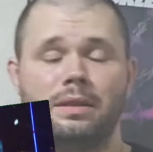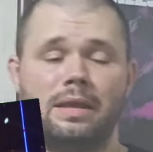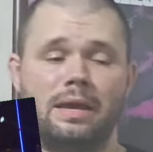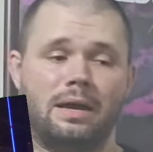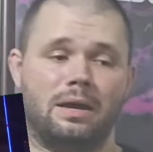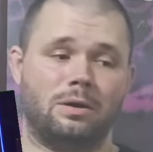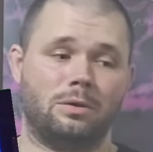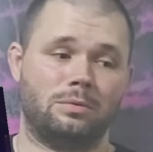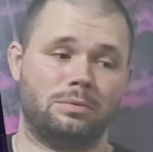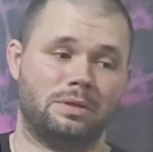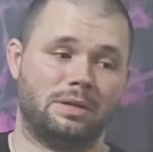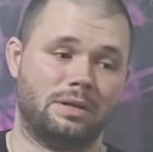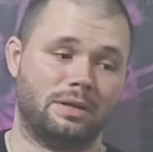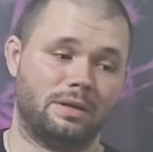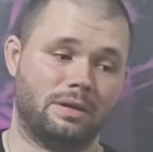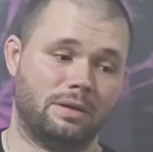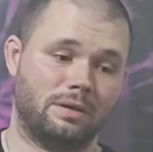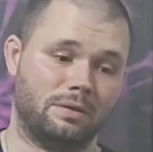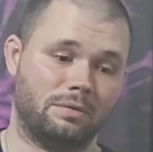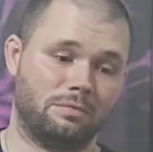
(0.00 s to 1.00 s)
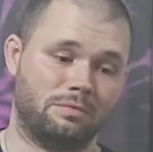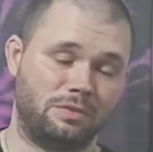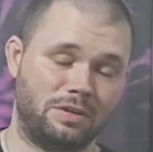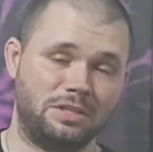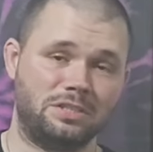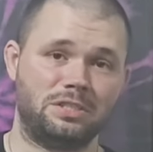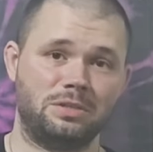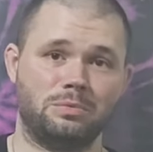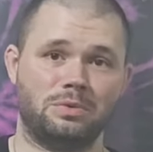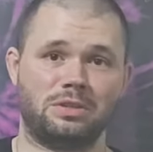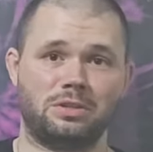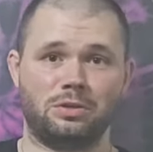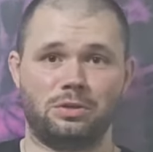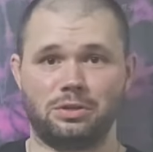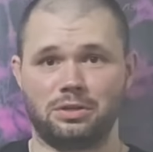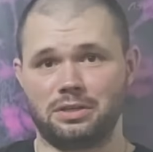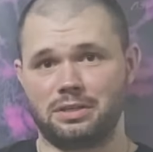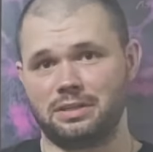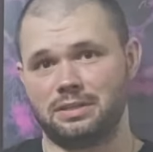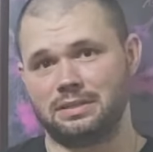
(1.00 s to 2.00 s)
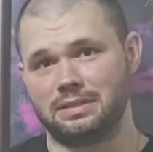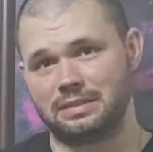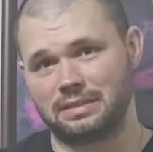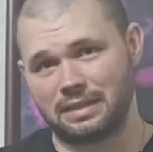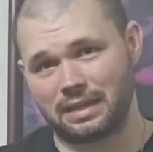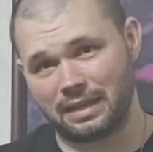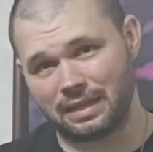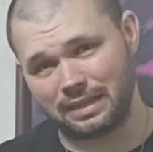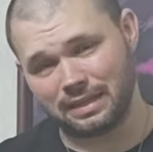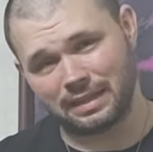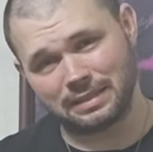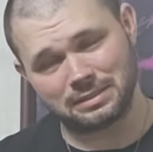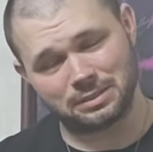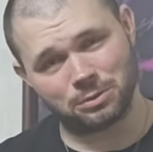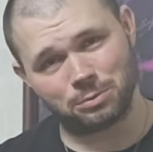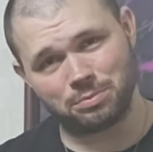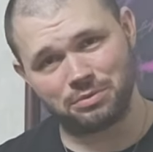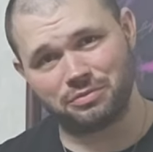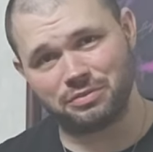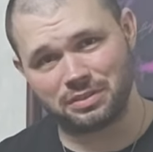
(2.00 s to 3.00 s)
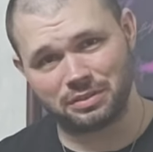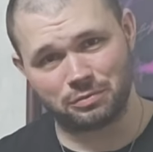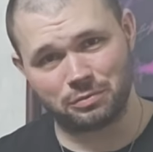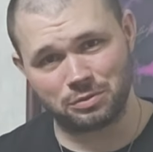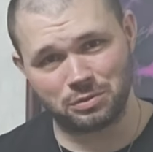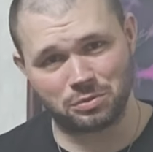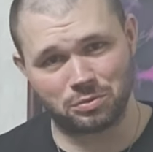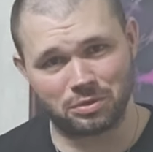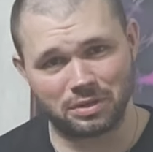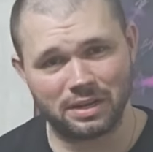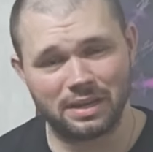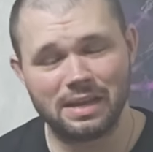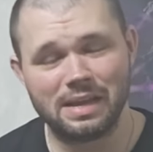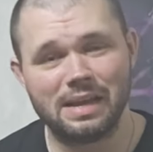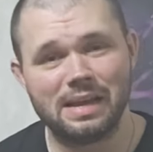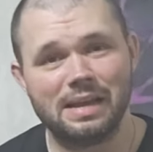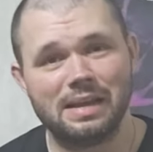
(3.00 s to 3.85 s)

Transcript: Now, finishing with the hook, that's a little bit of a different story.